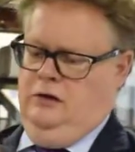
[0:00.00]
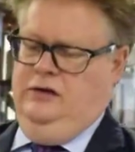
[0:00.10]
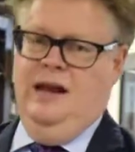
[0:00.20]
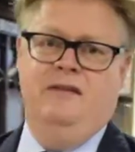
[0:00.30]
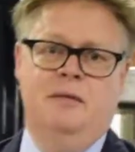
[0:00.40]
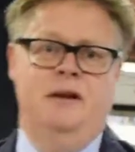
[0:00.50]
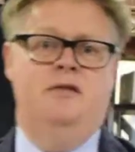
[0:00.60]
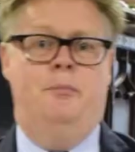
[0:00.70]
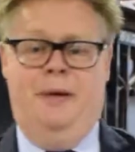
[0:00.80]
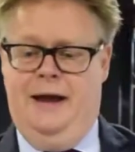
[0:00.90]
She's having a bit
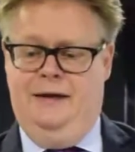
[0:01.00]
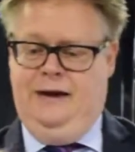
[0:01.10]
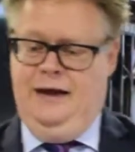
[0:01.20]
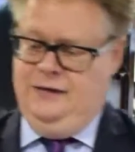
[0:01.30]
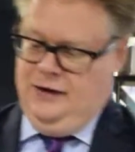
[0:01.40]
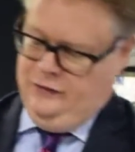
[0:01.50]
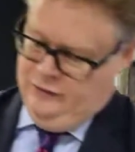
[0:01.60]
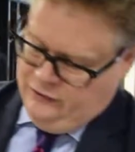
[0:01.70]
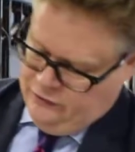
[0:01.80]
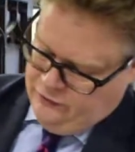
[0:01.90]
of a bad hair day.
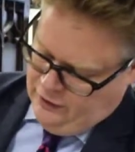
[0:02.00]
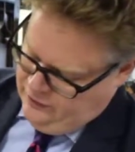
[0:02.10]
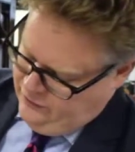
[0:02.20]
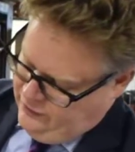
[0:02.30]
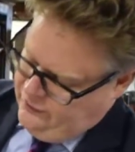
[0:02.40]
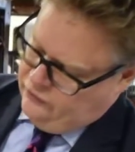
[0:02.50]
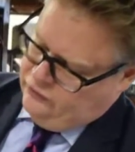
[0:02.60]
This is